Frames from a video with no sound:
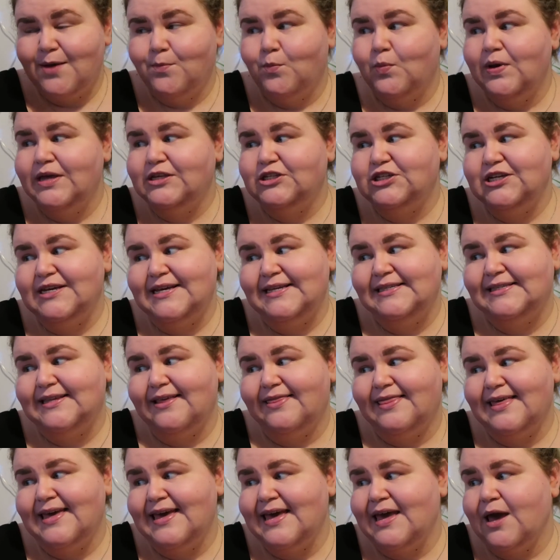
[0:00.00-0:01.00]
which is
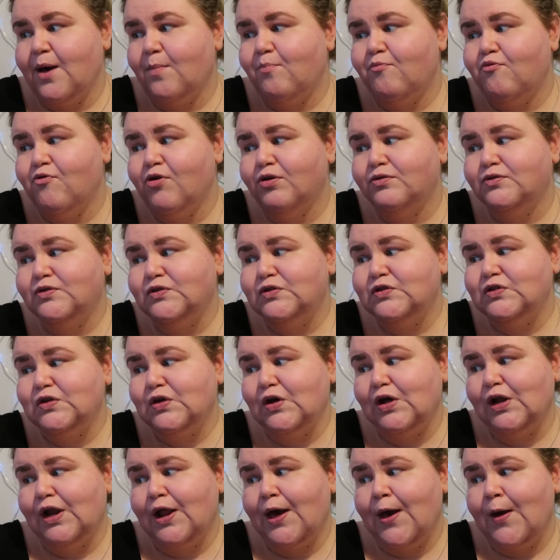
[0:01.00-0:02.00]
the Bronze
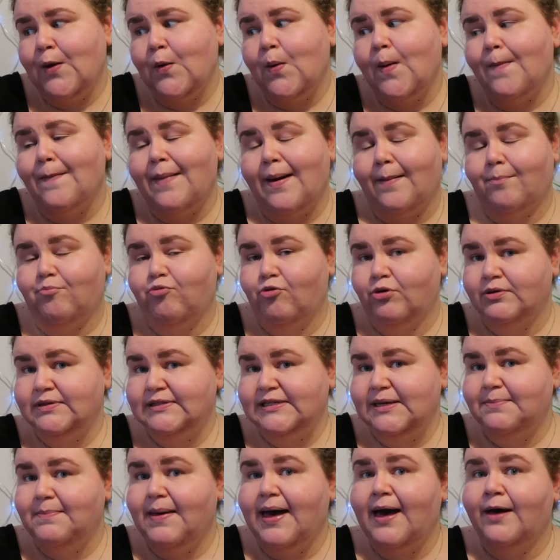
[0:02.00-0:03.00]
Glow Matte
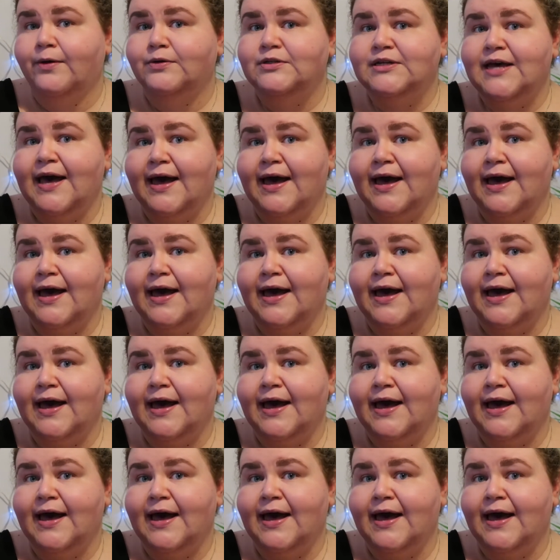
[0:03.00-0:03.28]
Bronzing Powder,